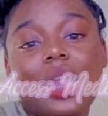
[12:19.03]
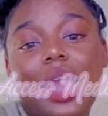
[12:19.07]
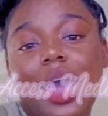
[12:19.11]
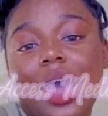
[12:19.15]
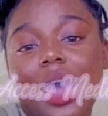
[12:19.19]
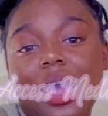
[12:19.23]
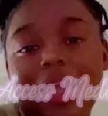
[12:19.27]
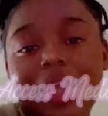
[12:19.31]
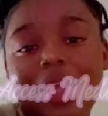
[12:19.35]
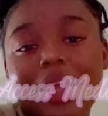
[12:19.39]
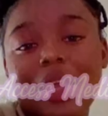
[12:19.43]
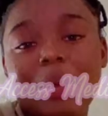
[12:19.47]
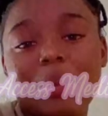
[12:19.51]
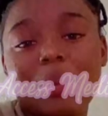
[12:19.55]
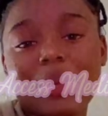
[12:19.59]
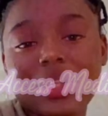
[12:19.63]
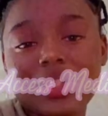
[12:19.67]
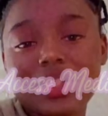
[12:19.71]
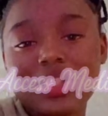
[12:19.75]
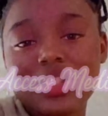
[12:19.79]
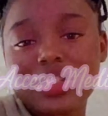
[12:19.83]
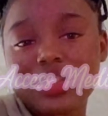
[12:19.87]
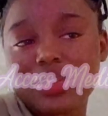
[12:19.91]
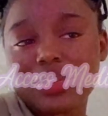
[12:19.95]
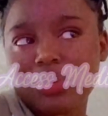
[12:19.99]
Like a
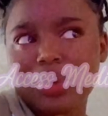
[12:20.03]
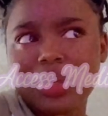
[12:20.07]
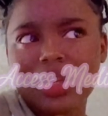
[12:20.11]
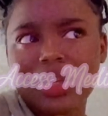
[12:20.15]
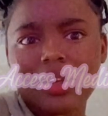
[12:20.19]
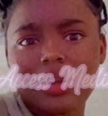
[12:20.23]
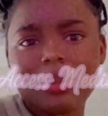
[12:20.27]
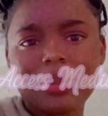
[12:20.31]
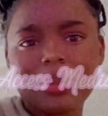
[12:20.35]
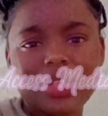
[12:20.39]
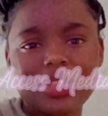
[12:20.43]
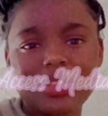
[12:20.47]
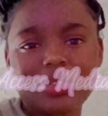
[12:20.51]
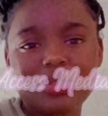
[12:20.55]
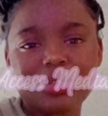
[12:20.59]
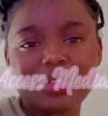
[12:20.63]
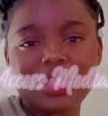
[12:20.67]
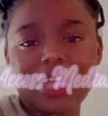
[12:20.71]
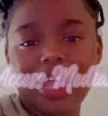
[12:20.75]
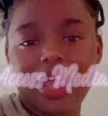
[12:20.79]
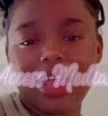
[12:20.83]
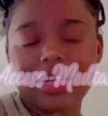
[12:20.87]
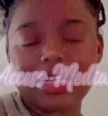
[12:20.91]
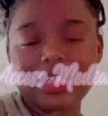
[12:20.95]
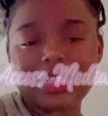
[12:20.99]
bitch is a regular bitch.
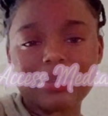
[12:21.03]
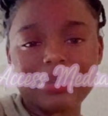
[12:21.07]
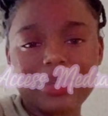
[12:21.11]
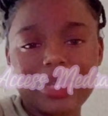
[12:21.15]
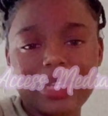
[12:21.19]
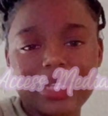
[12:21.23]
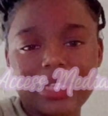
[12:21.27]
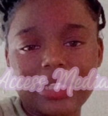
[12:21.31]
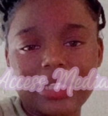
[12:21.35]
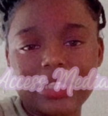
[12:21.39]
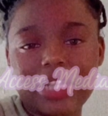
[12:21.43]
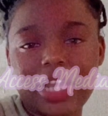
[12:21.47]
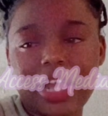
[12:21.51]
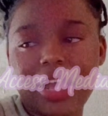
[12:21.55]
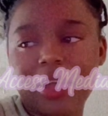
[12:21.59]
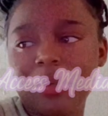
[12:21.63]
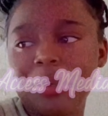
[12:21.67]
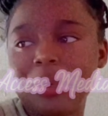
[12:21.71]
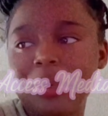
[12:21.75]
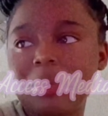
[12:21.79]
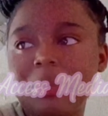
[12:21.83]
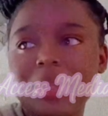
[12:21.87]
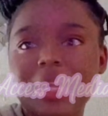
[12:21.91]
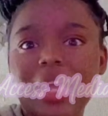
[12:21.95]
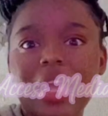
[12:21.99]
What y'all expected? Y'all
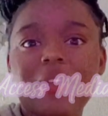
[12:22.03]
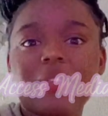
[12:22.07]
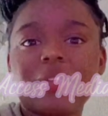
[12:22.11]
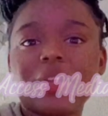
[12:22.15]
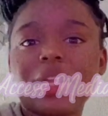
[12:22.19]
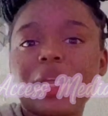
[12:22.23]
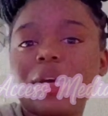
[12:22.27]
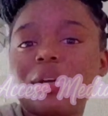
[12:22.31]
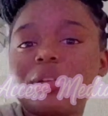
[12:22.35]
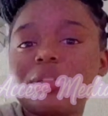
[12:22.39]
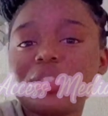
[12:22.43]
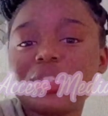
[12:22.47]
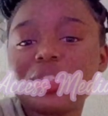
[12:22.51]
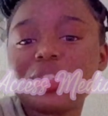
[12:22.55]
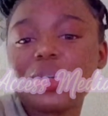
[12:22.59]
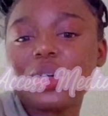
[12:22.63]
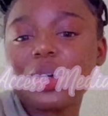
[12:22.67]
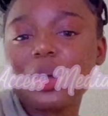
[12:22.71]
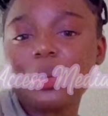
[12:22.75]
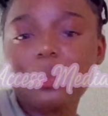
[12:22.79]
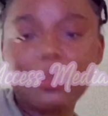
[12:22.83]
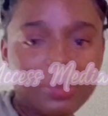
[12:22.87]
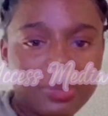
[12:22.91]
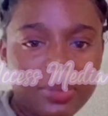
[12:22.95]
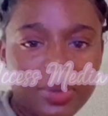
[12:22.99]
wanted me to have a nose
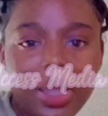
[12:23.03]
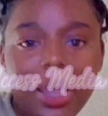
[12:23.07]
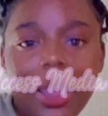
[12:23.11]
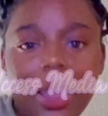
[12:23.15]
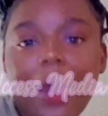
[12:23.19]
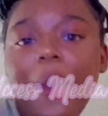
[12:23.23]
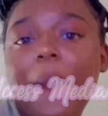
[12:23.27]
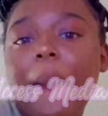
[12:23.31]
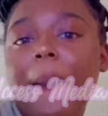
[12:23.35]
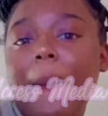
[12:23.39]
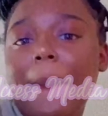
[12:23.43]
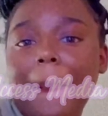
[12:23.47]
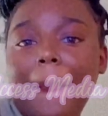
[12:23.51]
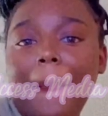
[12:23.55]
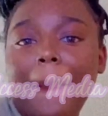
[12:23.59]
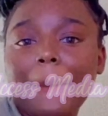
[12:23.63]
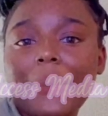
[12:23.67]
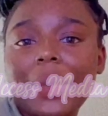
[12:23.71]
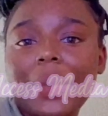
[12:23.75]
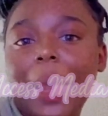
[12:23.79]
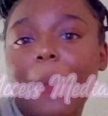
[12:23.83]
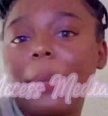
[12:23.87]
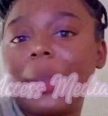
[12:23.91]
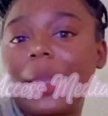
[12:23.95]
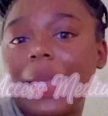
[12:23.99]
job. I
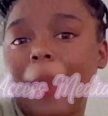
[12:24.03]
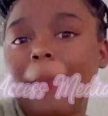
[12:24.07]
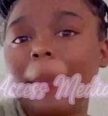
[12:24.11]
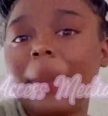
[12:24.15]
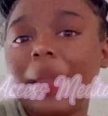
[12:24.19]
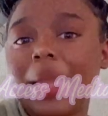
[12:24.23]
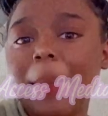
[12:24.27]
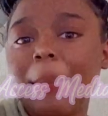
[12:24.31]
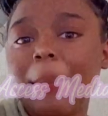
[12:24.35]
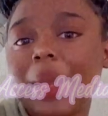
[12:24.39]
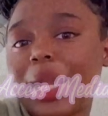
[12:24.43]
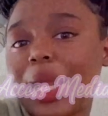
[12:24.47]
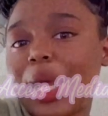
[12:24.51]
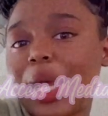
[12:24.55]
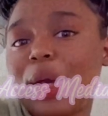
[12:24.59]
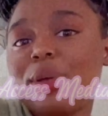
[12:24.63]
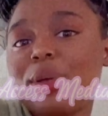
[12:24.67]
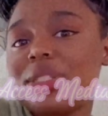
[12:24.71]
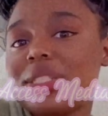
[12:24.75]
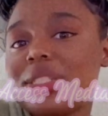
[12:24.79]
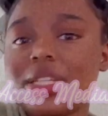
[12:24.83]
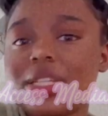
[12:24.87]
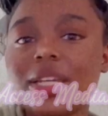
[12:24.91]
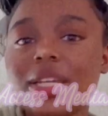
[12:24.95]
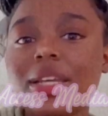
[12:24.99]
mean, I'm I'm gonna get my
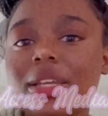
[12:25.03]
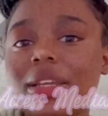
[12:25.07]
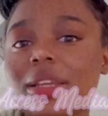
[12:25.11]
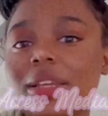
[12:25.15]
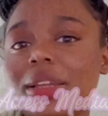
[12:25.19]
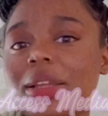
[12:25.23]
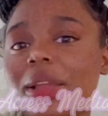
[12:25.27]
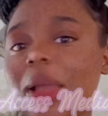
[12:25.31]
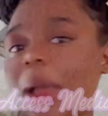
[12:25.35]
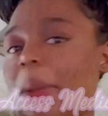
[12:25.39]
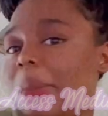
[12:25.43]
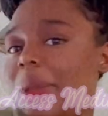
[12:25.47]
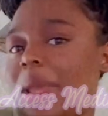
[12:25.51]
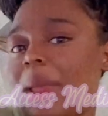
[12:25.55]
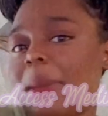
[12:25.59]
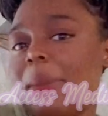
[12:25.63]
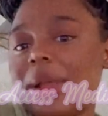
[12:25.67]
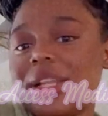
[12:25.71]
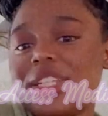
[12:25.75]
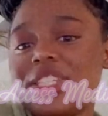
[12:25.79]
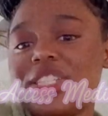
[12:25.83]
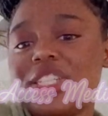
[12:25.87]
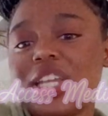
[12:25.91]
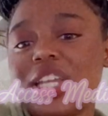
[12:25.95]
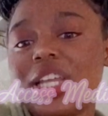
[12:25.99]
nose done. I'm gonna get
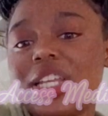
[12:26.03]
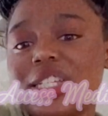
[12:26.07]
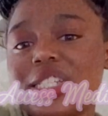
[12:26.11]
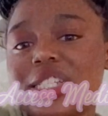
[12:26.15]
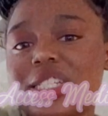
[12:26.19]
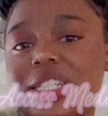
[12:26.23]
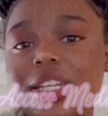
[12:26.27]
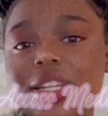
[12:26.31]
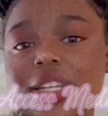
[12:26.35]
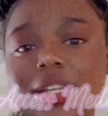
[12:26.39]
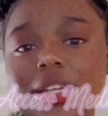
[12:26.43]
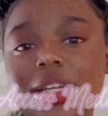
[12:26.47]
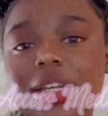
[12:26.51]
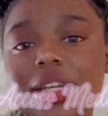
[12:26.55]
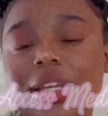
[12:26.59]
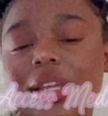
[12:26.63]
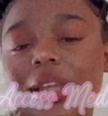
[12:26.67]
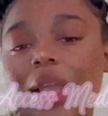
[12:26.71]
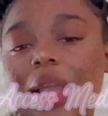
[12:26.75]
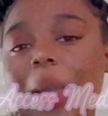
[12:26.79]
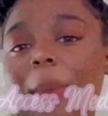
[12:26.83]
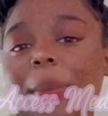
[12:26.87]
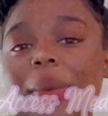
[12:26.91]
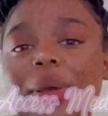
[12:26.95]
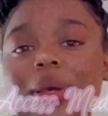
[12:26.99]
my chin and shit
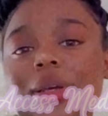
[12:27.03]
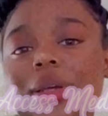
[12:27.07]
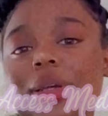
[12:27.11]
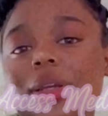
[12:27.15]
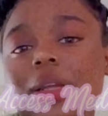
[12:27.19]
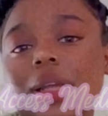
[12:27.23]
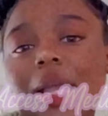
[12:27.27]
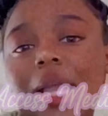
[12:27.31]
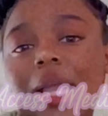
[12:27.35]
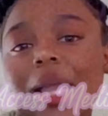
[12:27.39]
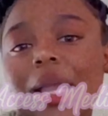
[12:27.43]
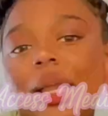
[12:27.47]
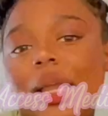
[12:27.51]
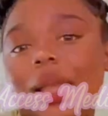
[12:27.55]
done. I'm a